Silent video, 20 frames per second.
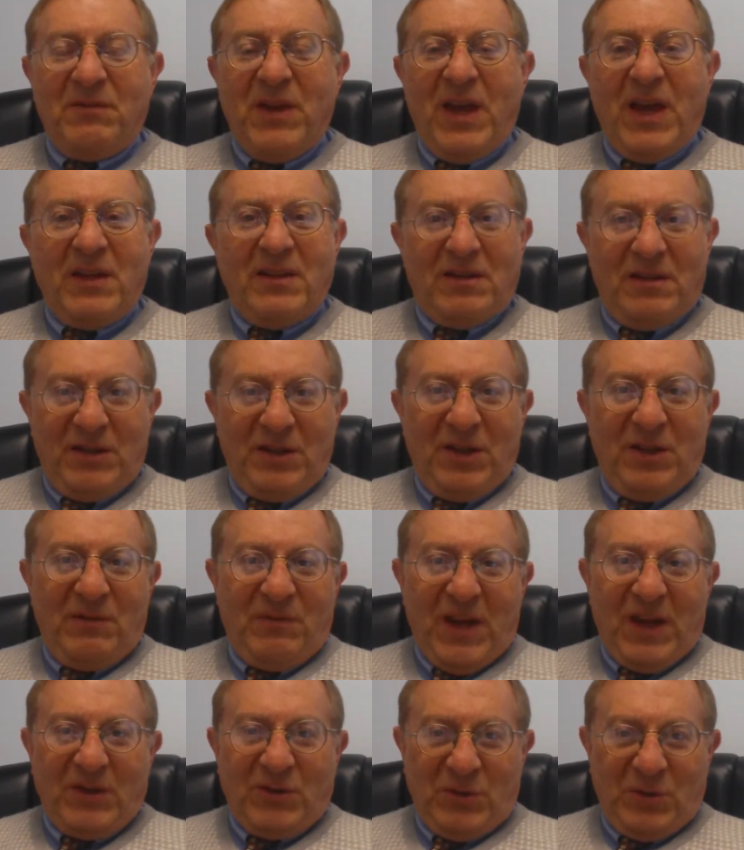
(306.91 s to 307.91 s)
And in
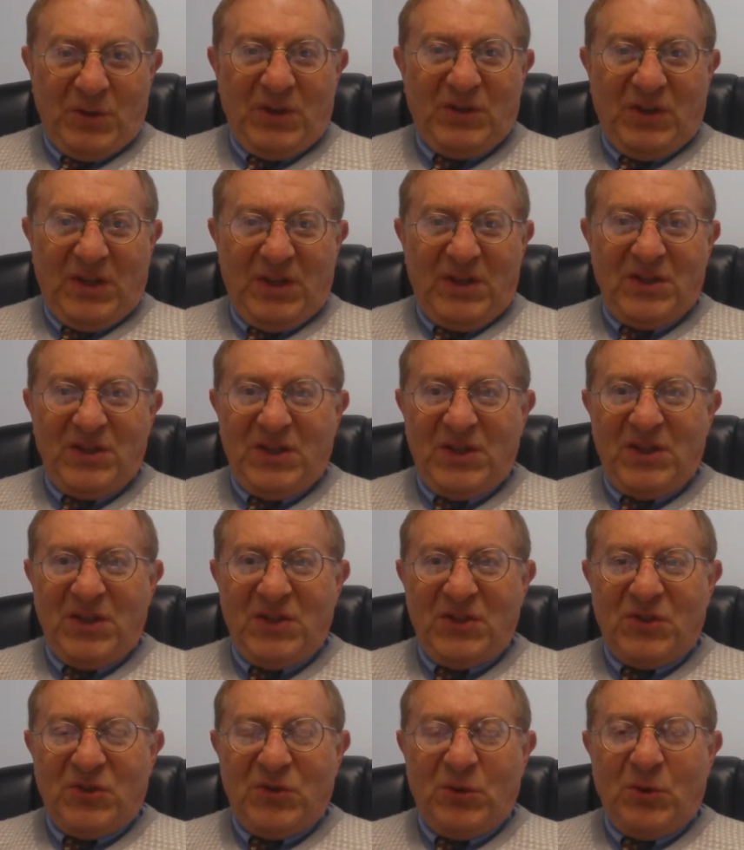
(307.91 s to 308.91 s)
fact, this
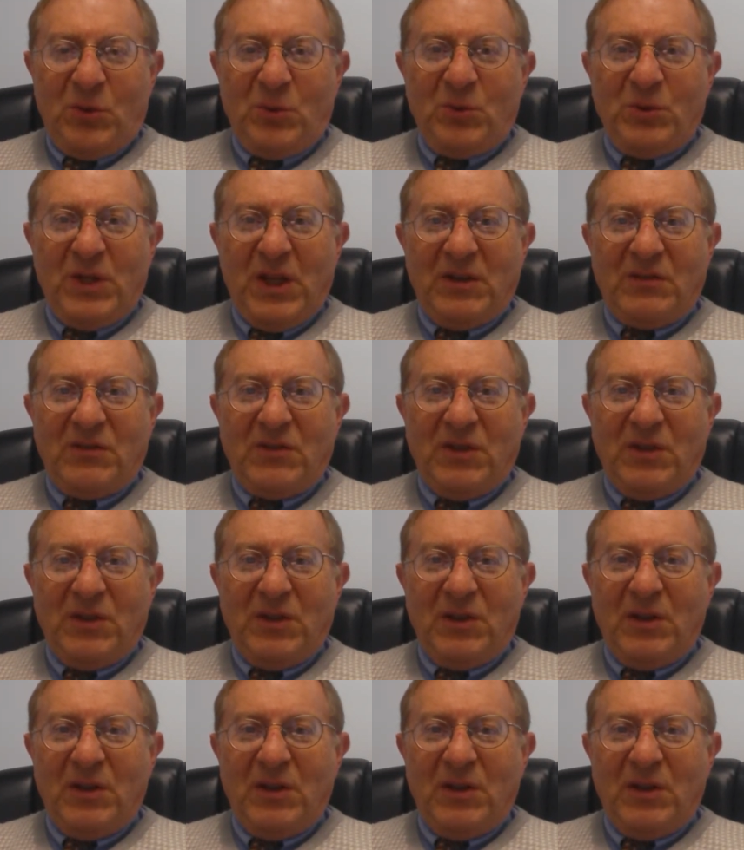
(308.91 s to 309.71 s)
is true that